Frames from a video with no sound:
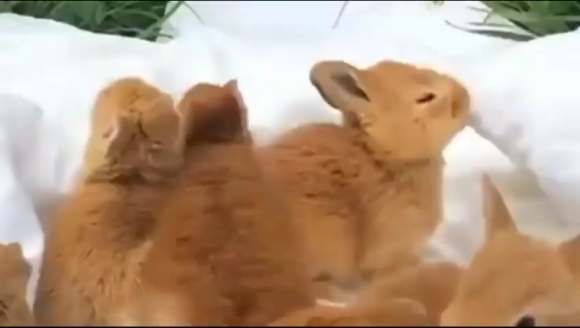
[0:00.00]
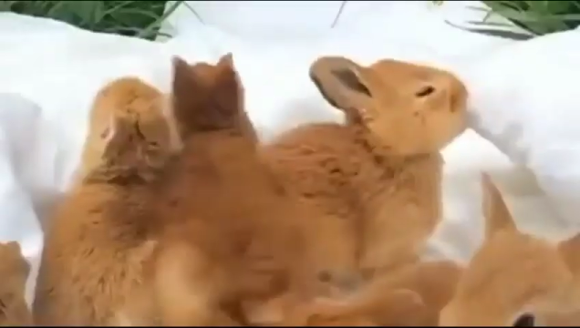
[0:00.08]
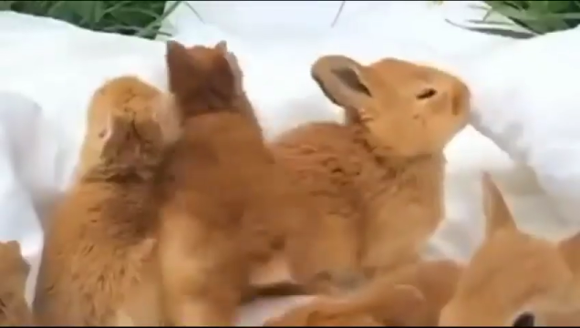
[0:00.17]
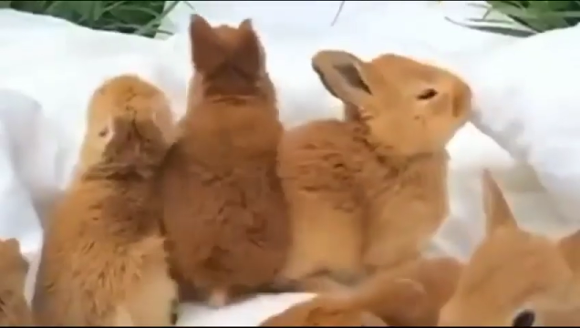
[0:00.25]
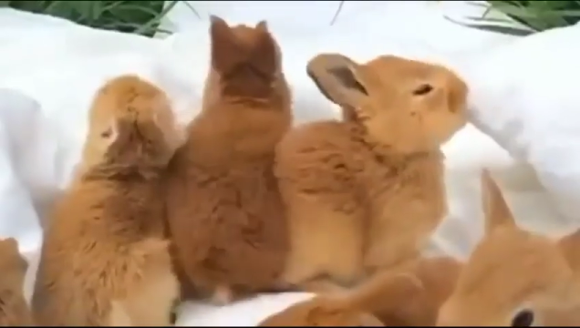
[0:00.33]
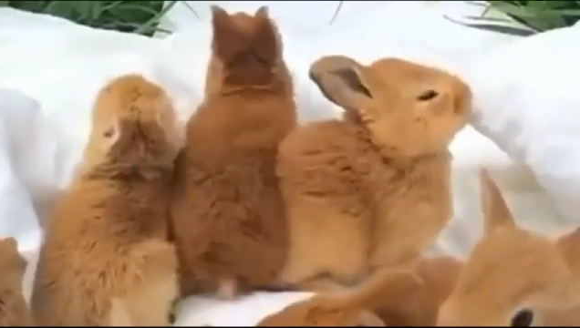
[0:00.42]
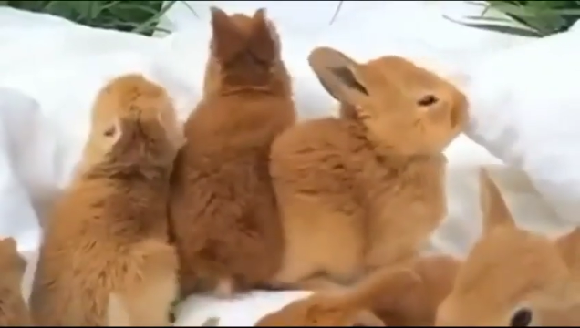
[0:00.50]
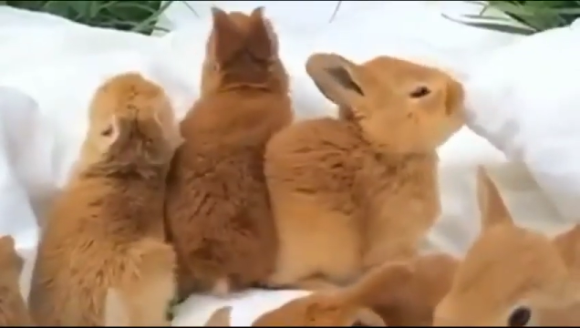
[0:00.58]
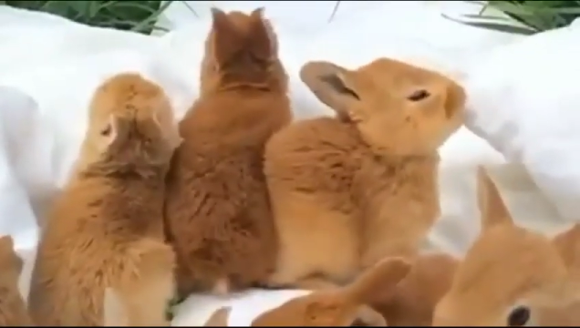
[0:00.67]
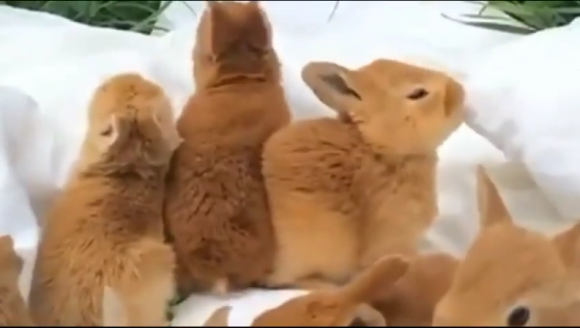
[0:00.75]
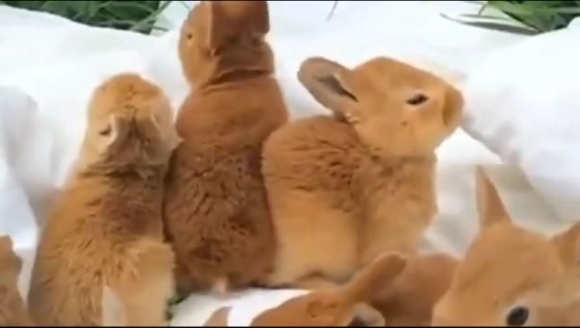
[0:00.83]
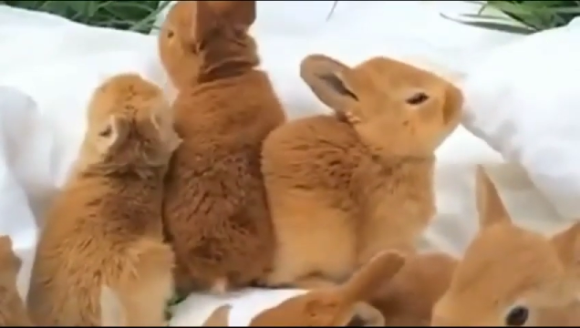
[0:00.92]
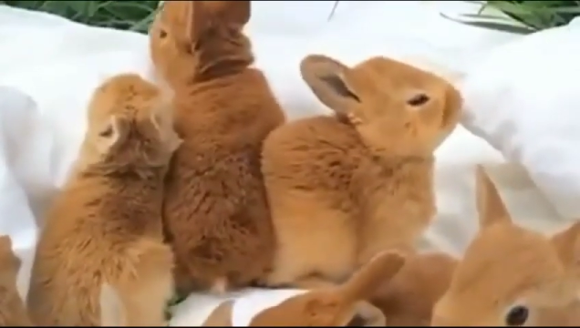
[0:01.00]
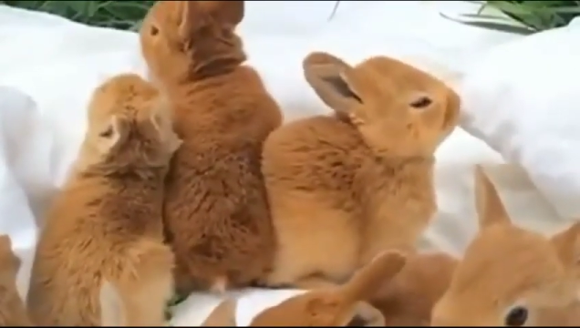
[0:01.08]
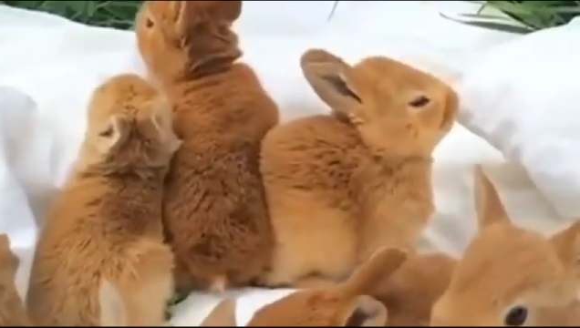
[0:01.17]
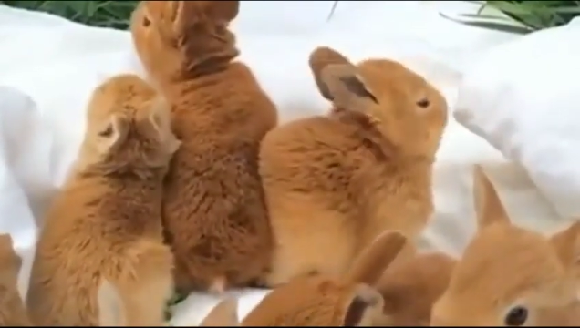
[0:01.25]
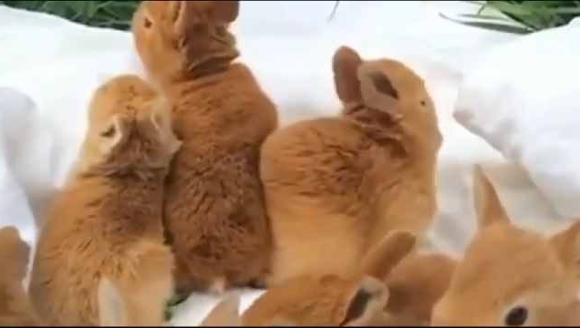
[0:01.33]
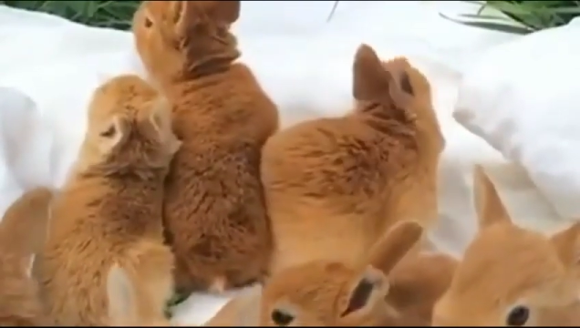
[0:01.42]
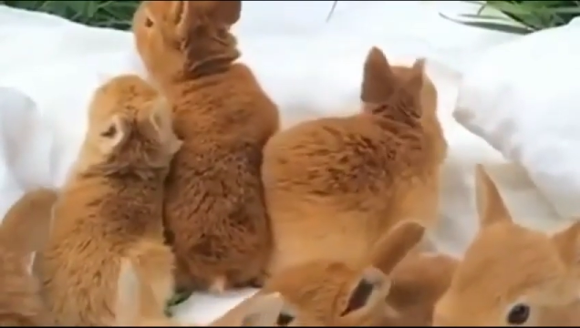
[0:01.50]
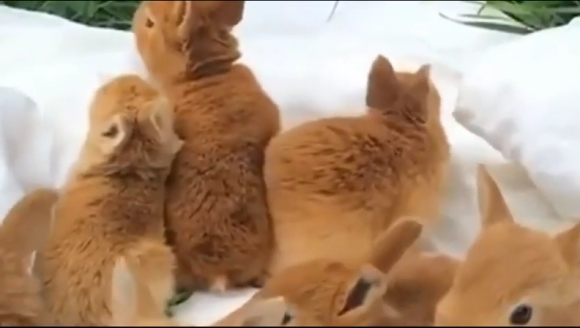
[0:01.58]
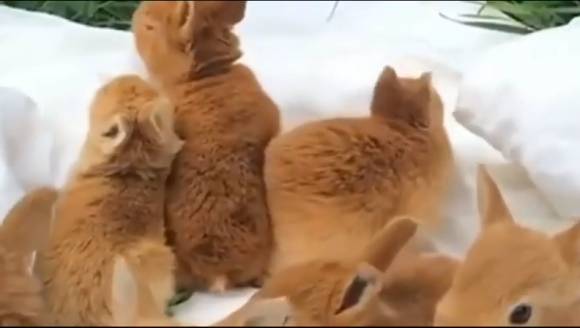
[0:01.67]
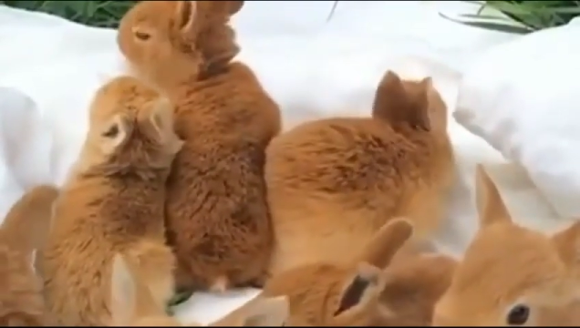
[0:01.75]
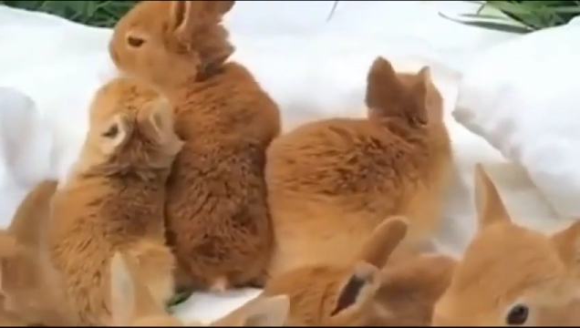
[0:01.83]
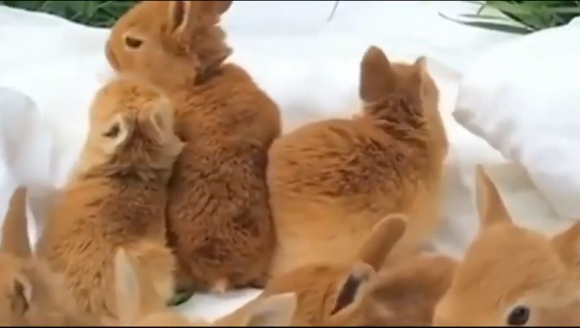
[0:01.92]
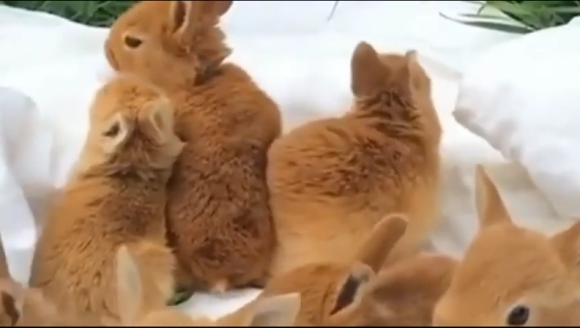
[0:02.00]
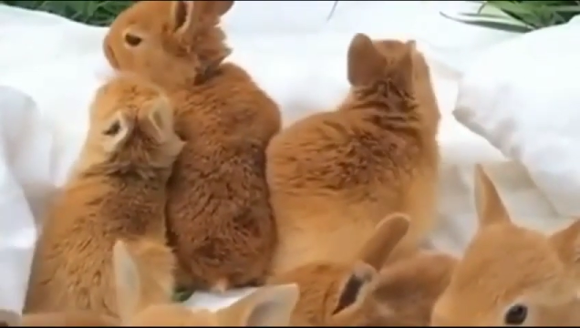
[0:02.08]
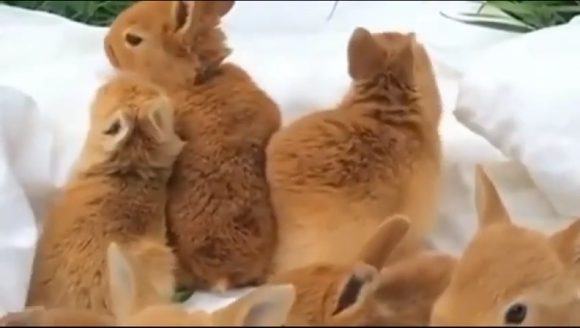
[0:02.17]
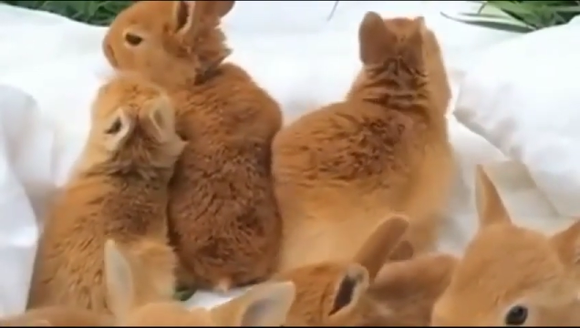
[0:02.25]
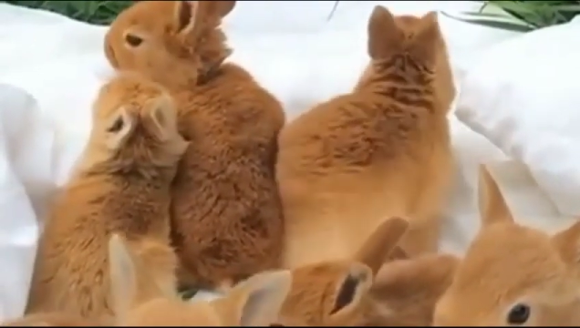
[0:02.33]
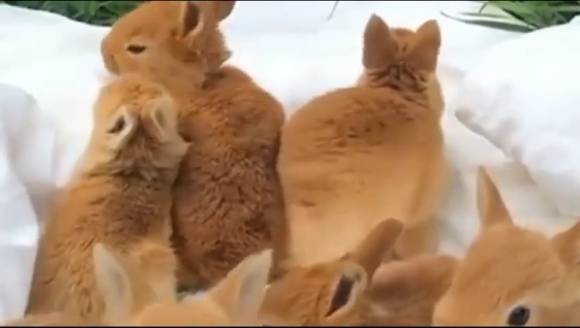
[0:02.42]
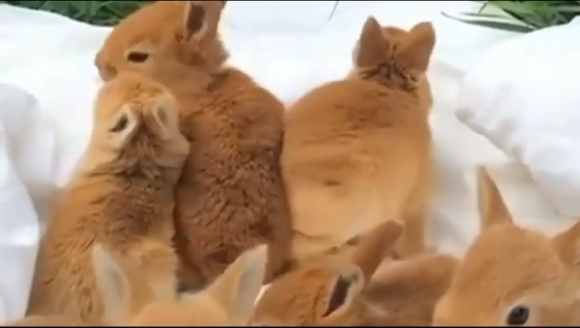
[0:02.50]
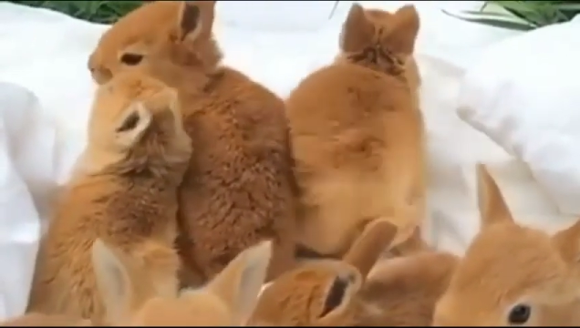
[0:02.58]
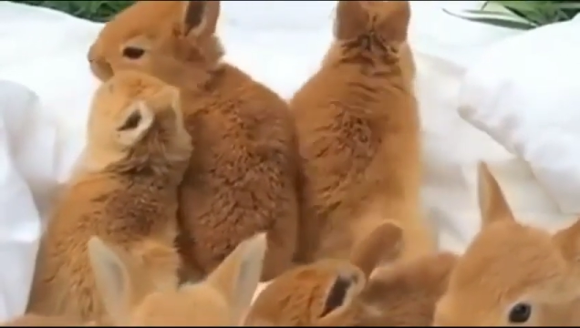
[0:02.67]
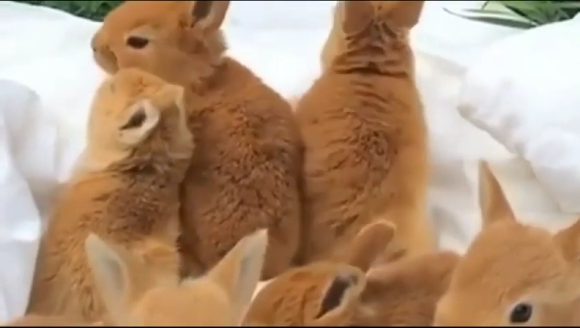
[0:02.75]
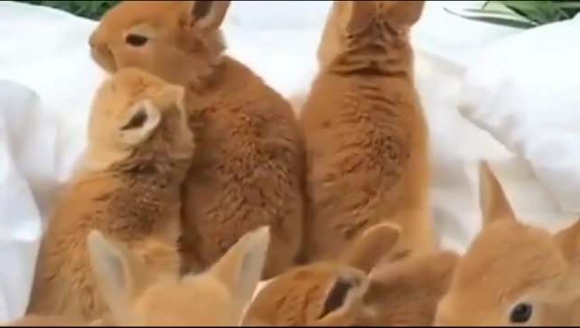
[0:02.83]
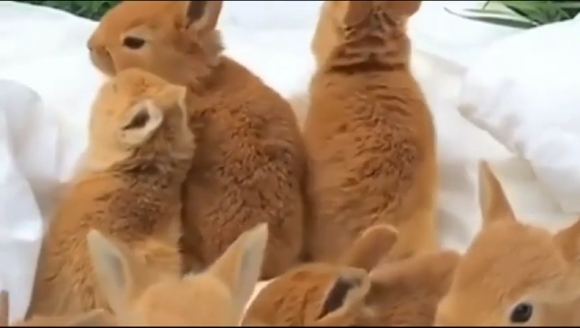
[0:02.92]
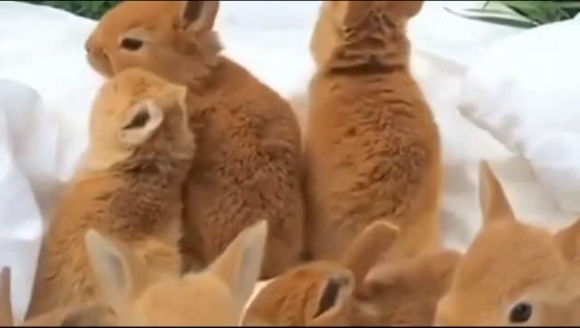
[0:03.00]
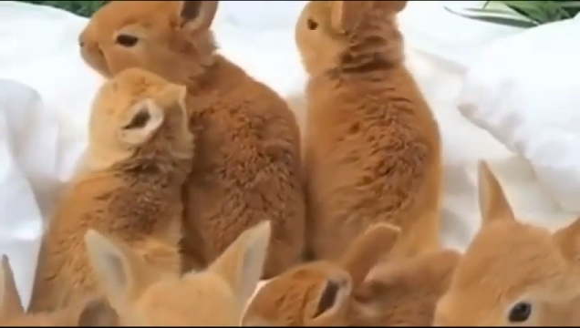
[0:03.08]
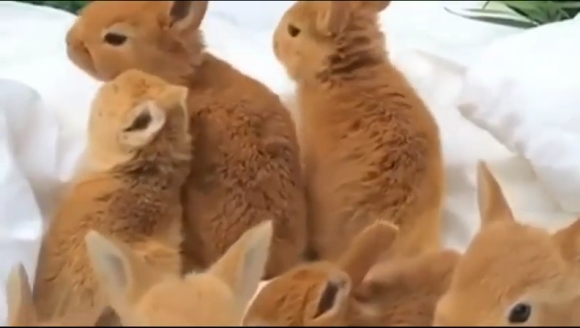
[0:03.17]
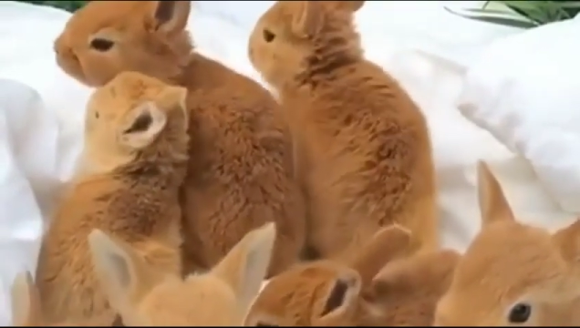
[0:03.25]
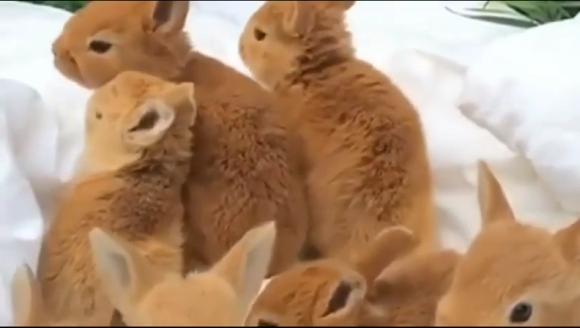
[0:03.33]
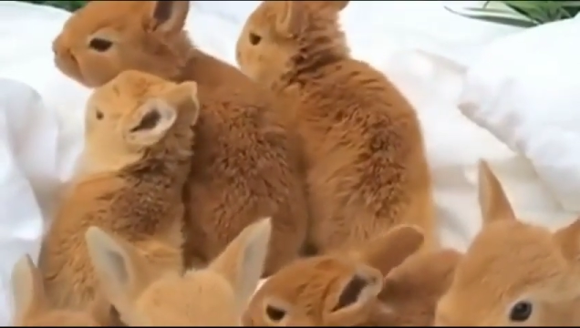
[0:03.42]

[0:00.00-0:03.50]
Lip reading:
(no speaker visible)